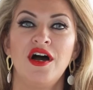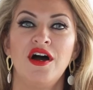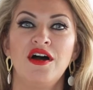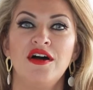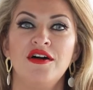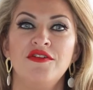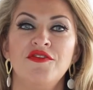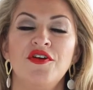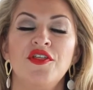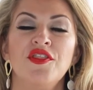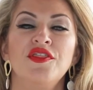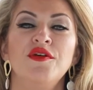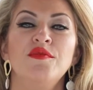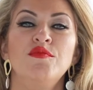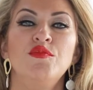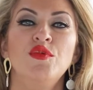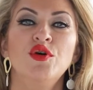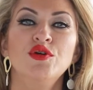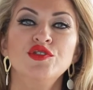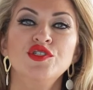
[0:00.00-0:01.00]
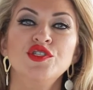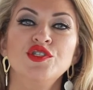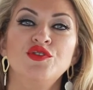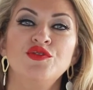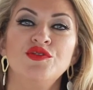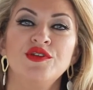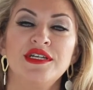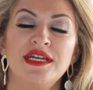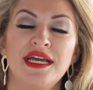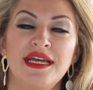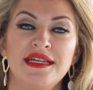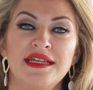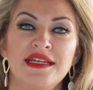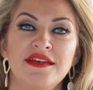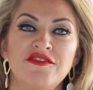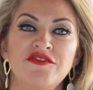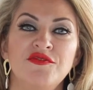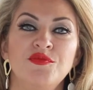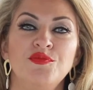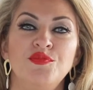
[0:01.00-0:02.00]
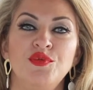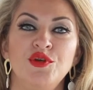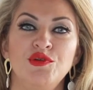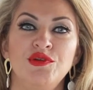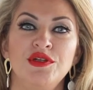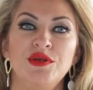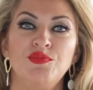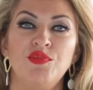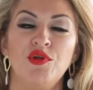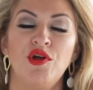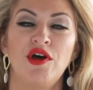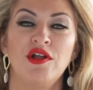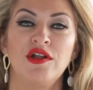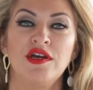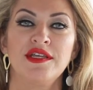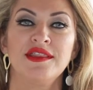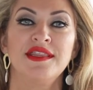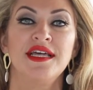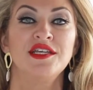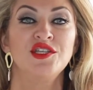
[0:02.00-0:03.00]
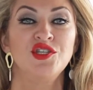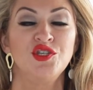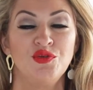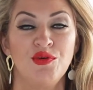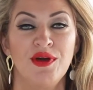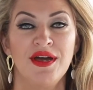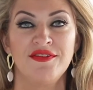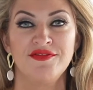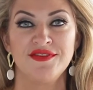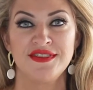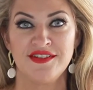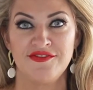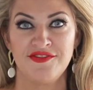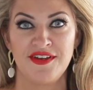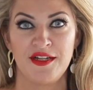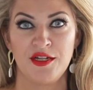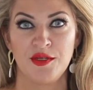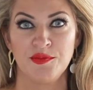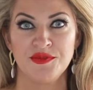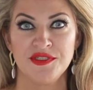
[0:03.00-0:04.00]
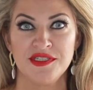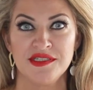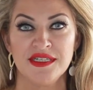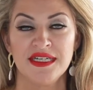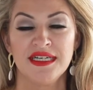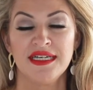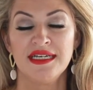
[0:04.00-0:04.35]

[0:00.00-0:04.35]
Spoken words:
of the most creative beauty product that you have developed.